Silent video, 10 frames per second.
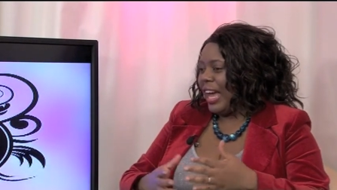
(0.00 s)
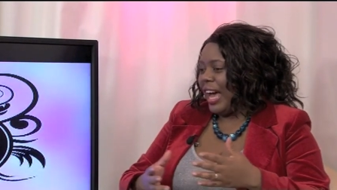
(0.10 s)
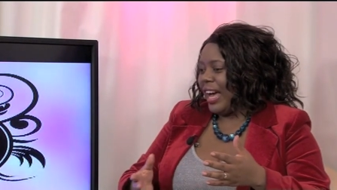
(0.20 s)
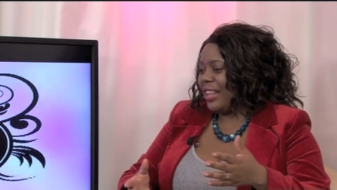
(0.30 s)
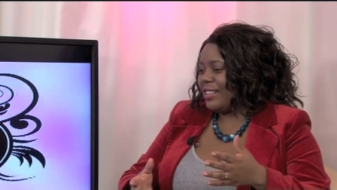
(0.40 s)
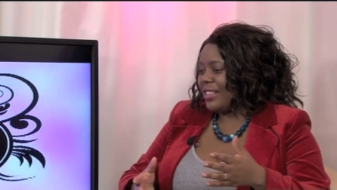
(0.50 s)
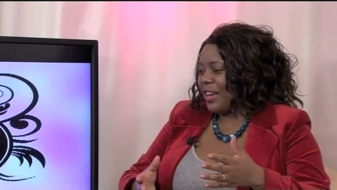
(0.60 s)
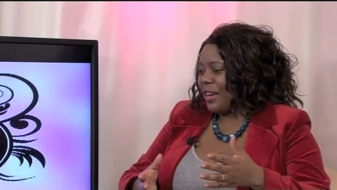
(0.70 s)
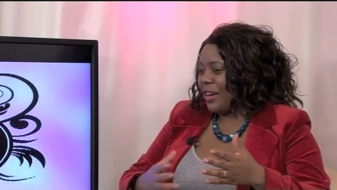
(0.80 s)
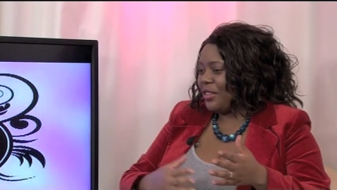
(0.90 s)
and
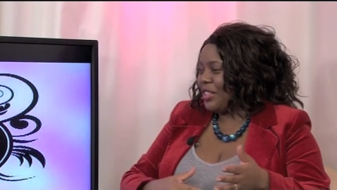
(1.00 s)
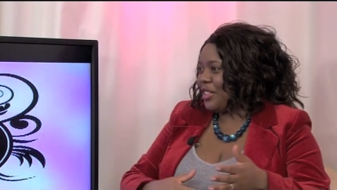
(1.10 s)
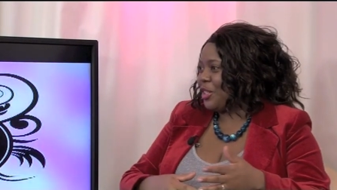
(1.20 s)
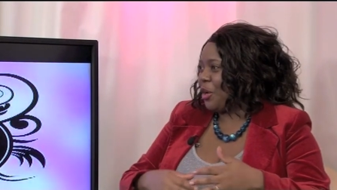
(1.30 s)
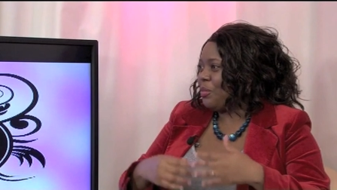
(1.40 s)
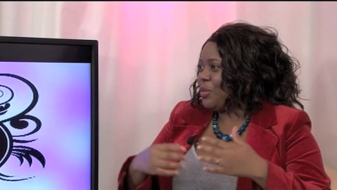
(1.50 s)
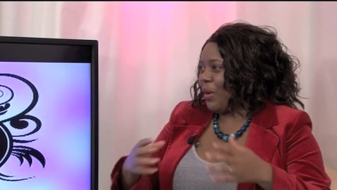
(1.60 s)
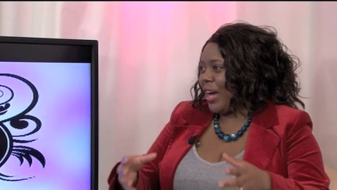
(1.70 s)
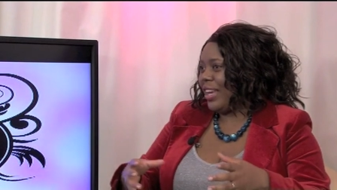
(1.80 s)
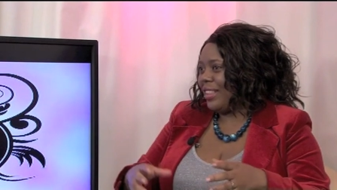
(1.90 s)
going to the shops,
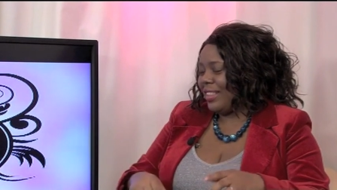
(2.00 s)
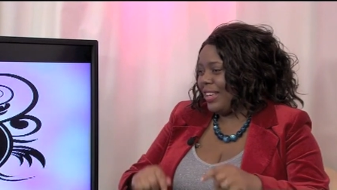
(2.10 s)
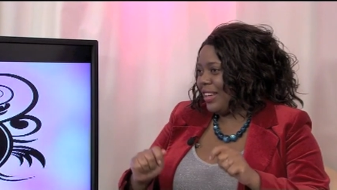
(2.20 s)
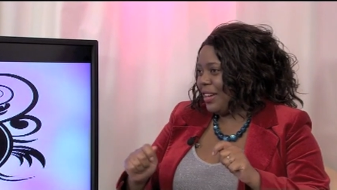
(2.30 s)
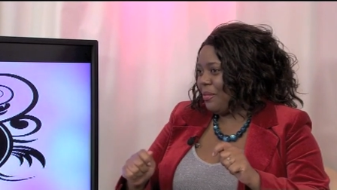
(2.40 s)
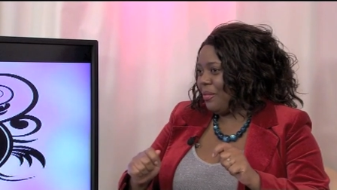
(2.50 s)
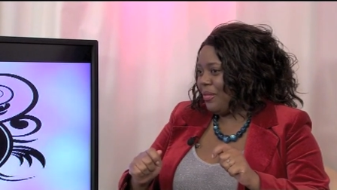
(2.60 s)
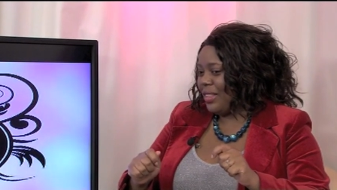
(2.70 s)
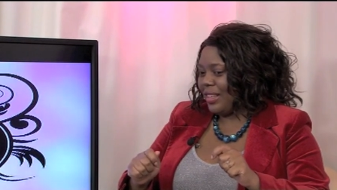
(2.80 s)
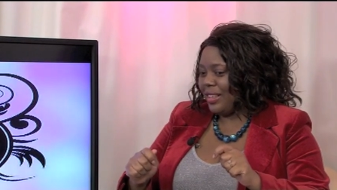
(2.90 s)
buying
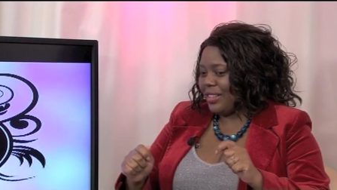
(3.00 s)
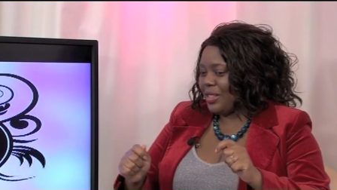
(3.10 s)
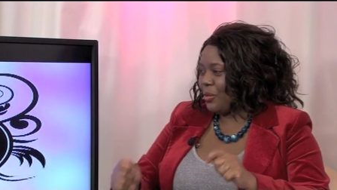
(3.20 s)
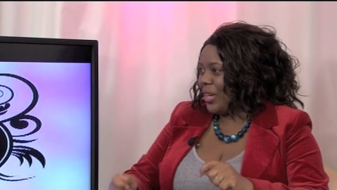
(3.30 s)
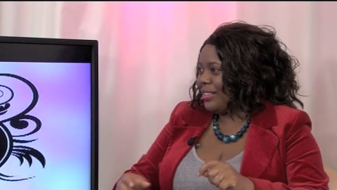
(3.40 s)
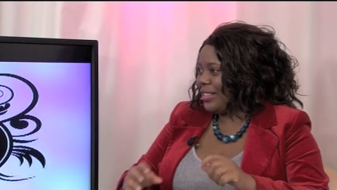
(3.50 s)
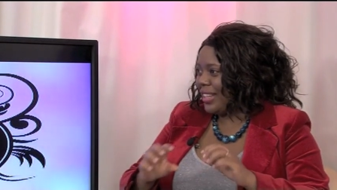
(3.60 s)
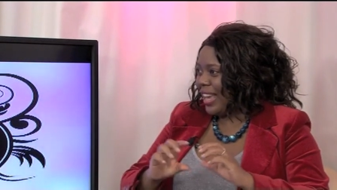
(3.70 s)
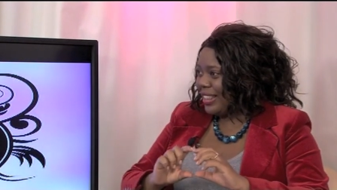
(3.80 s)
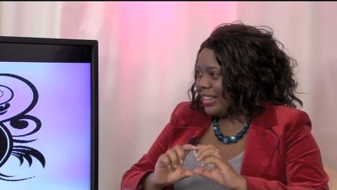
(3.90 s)
the sweets
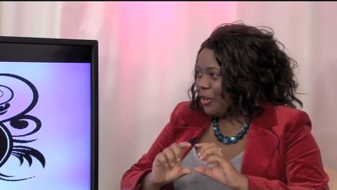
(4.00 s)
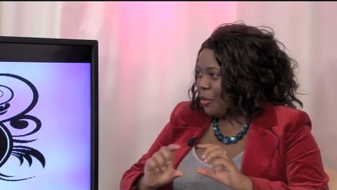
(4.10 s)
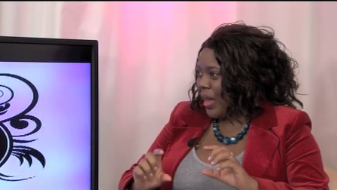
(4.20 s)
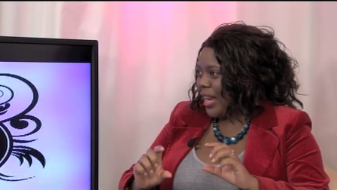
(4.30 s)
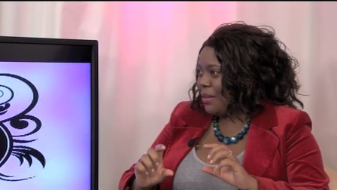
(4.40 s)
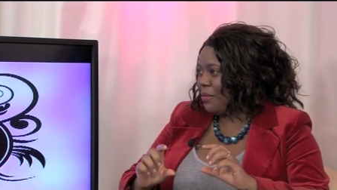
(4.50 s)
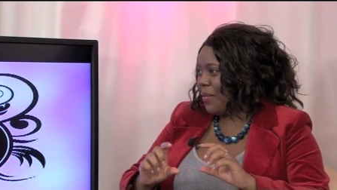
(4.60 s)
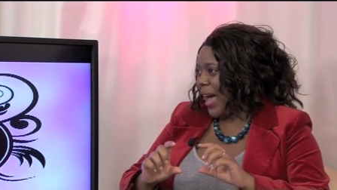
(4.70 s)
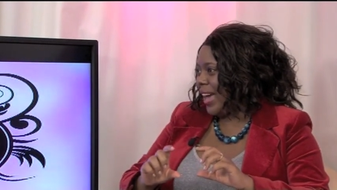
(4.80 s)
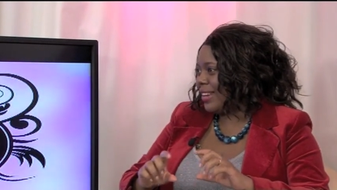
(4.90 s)
and getting the little penny
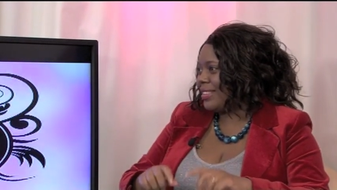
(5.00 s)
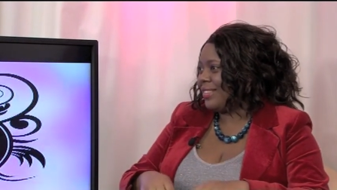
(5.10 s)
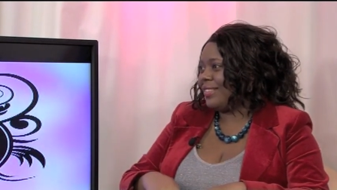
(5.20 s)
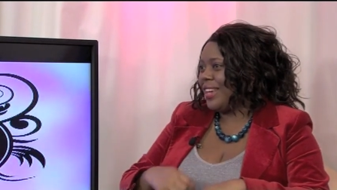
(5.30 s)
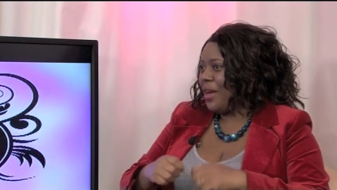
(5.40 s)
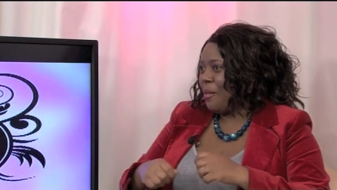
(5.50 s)
bags and